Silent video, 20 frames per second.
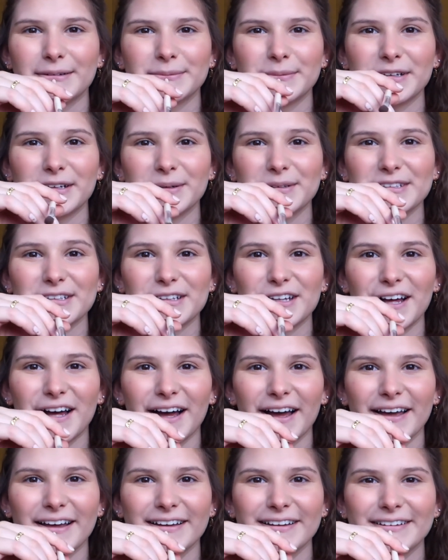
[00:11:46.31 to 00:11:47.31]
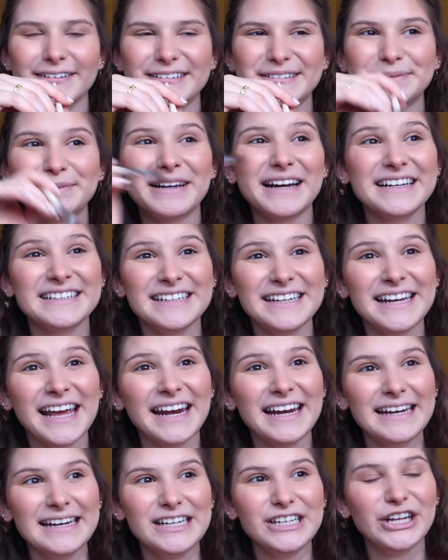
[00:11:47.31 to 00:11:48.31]
But it was a lot. But I did
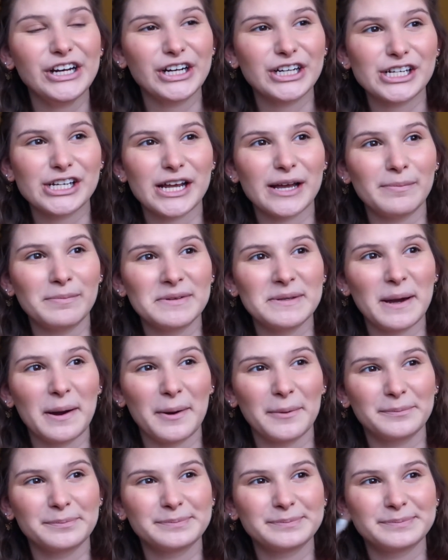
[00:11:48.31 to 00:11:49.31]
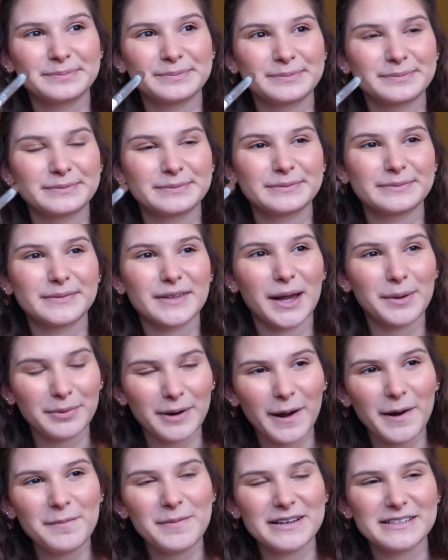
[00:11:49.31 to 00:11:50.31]
get an internship, so I'm
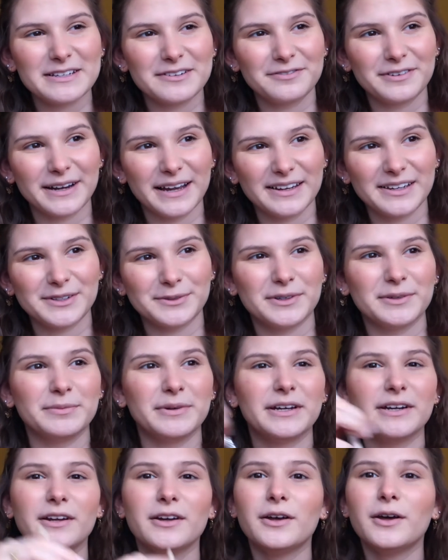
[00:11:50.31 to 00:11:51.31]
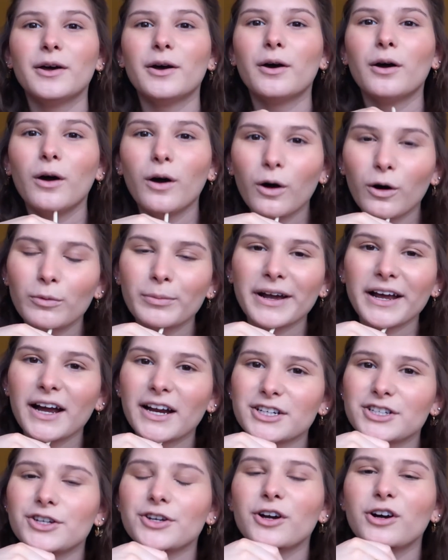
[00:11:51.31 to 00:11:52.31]
proud of myself for getting one. But oh my
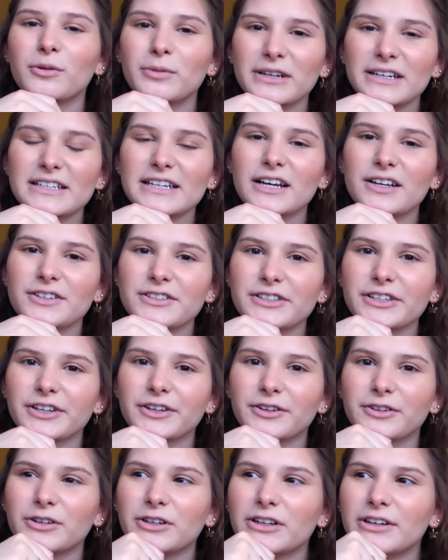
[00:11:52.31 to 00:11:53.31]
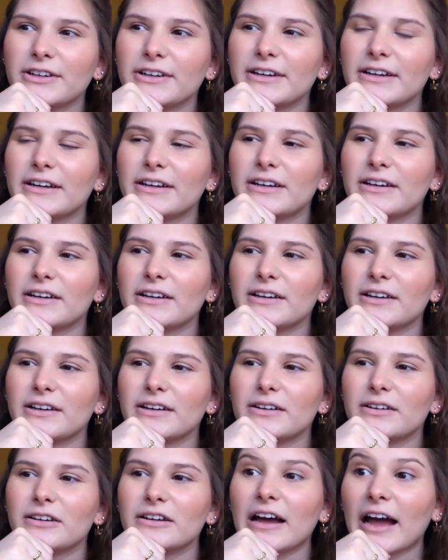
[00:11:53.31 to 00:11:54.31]
gosh, nobody tells you
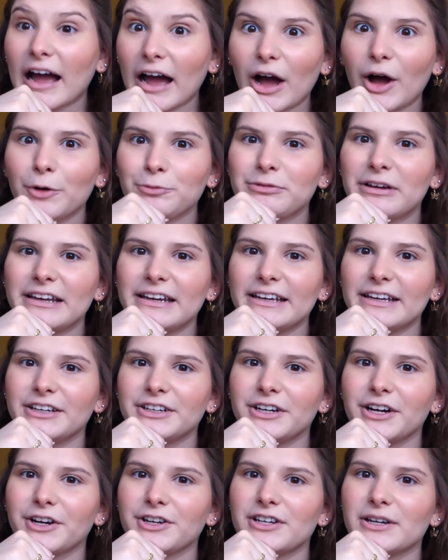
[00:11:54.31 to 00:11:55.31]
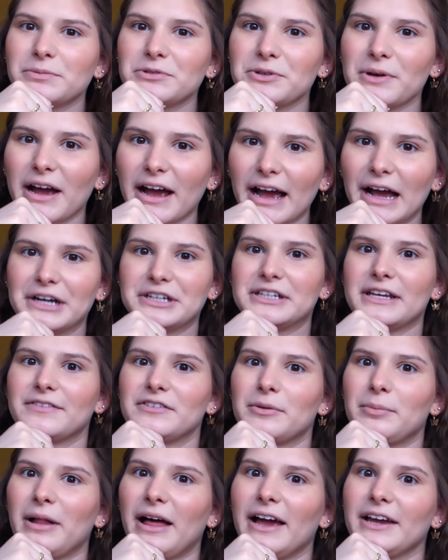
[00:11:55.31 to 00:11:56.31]
how many internships you actually have
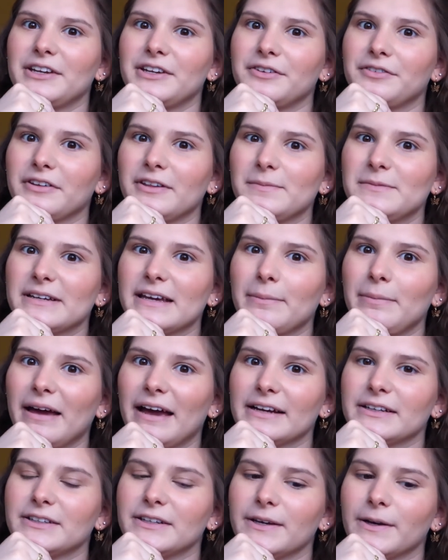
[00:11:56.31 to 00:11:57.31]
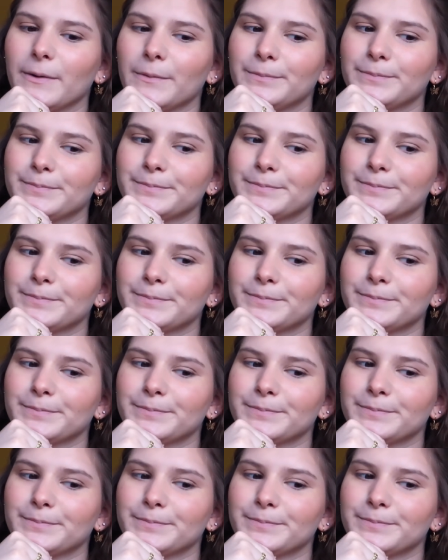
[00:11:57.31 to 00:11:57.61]
to apply to for them to get back to you.